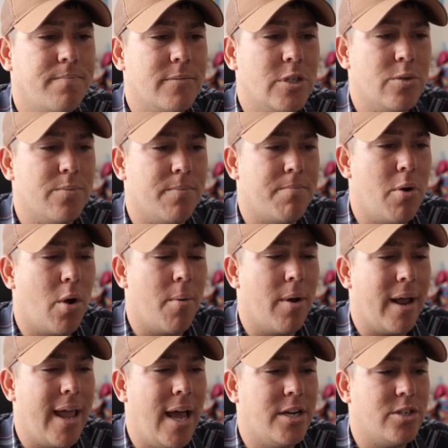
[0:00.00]

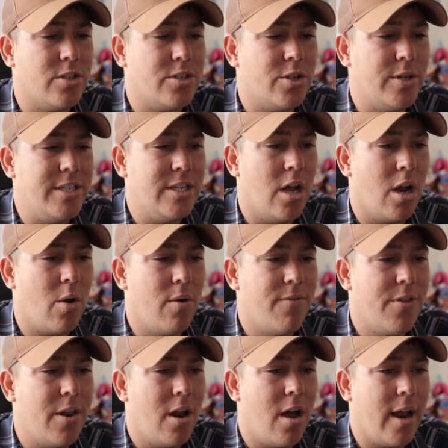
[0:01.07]
Pokemon Catcher, so he's not going
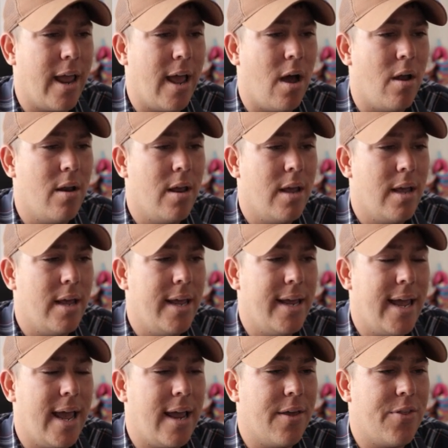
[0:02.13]
for the knockout. He
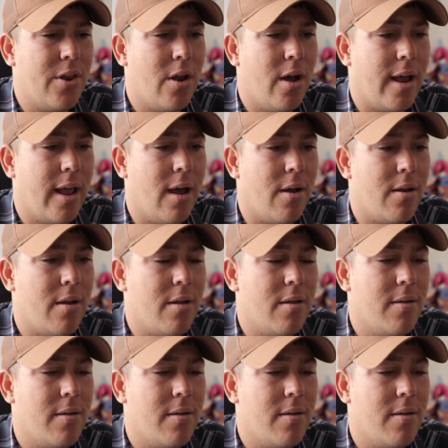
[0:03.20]
can't get the knockout.